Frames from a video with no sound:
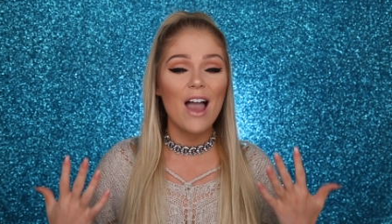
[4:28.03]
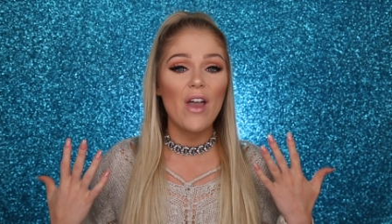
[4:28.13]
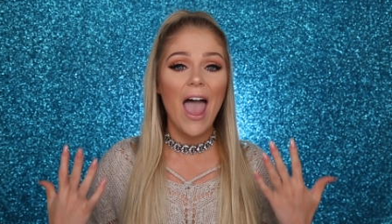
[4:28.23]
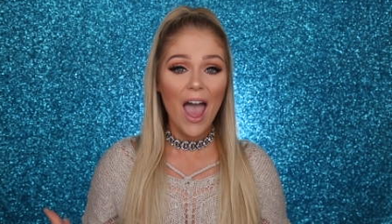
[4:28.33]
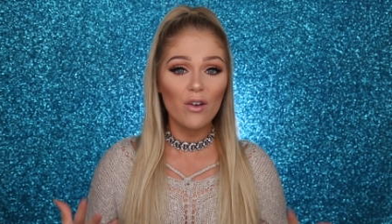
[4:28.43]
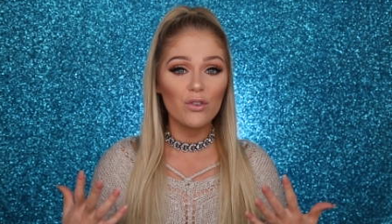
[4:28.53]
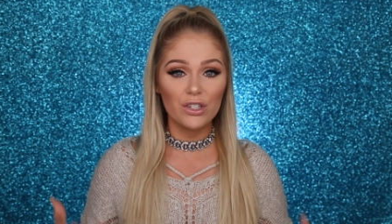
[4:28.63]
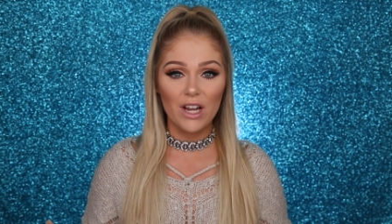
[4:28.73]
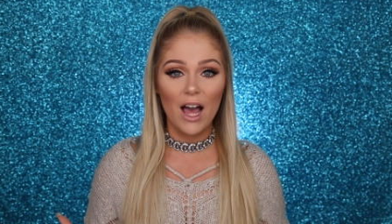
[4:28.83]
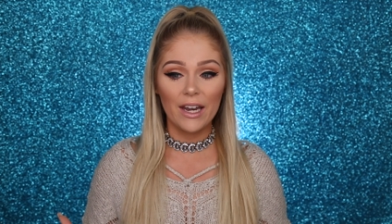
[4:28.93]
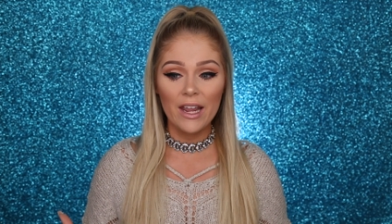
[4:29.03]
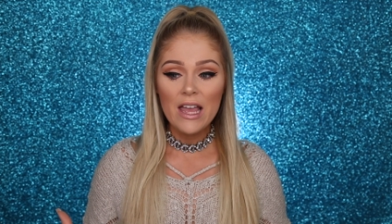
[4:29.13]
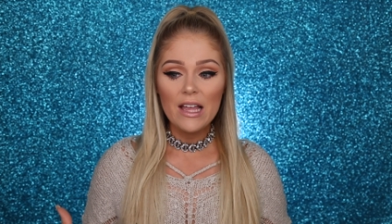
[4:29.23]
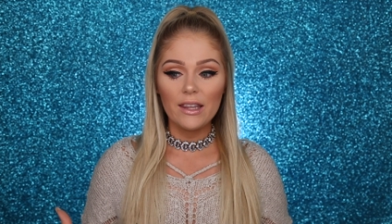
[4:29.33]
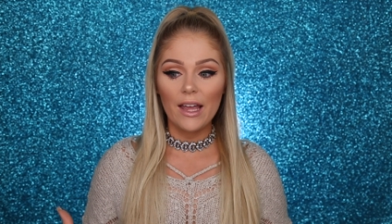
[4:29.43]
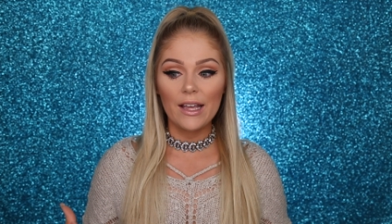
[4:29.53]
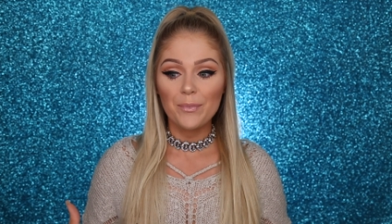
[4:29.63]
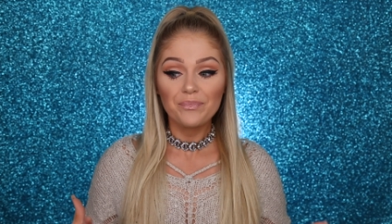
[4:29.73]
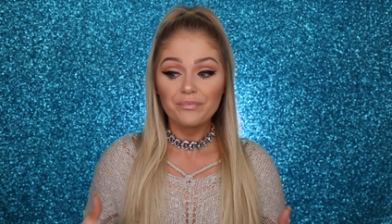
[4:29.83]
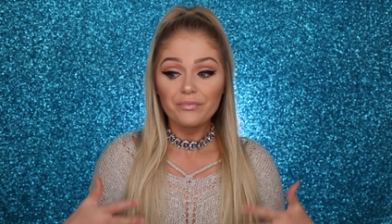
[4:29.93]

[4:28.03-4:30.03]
I've ever done like